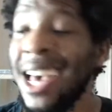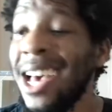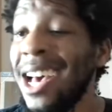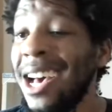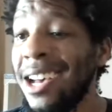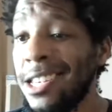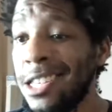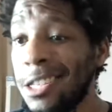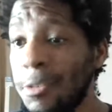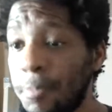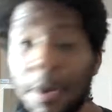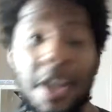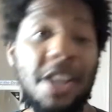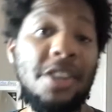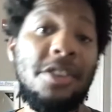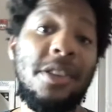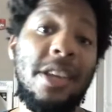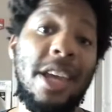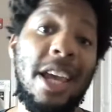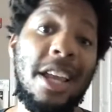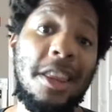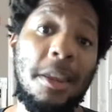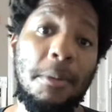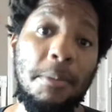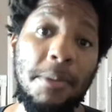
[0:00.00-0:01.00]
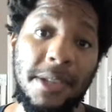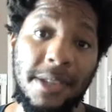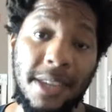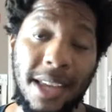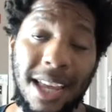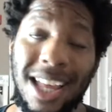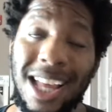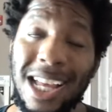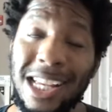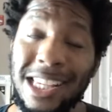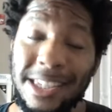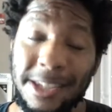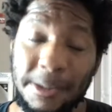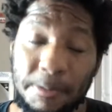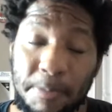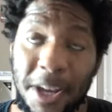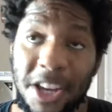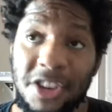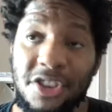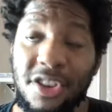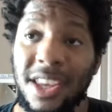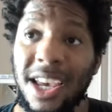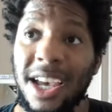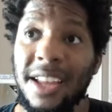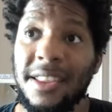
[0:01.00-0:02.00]
especially at
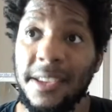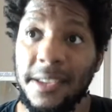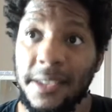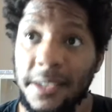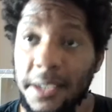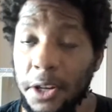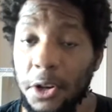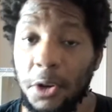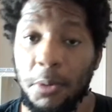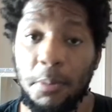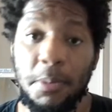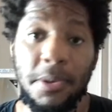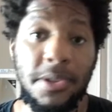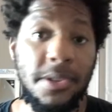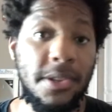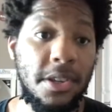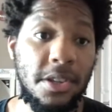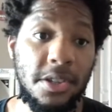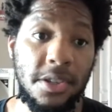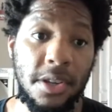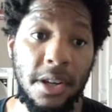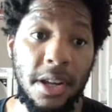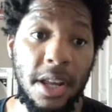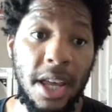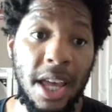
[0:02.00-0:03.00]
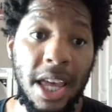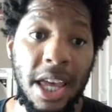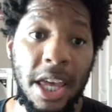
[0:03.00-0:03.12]
the center position.